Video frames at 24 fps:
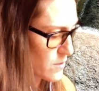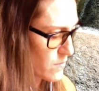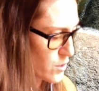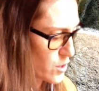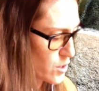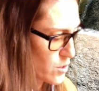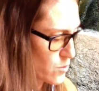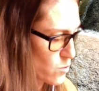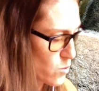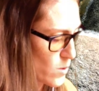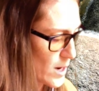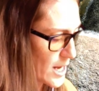for
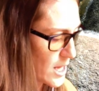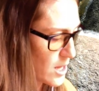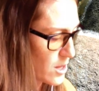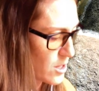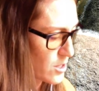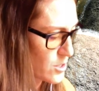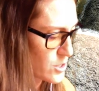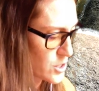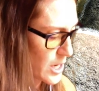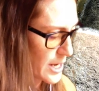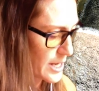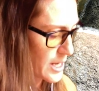her regular
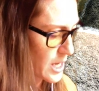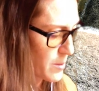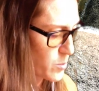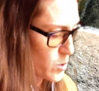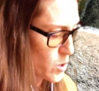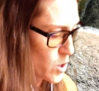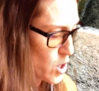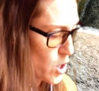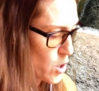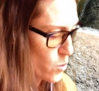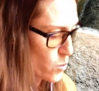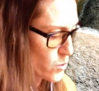checkup,
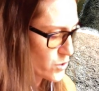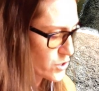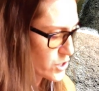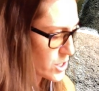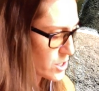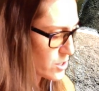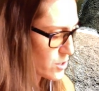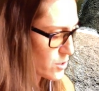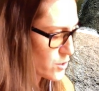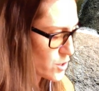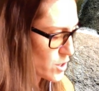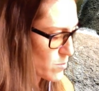where she
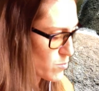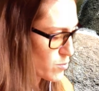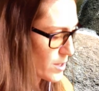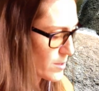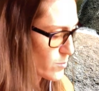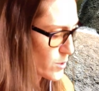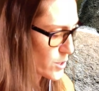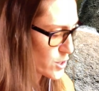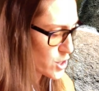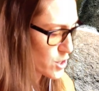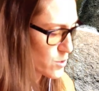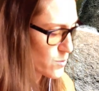learned her blood
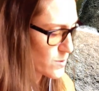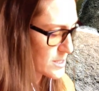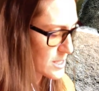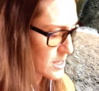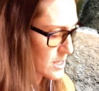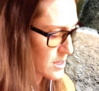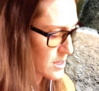pressure was a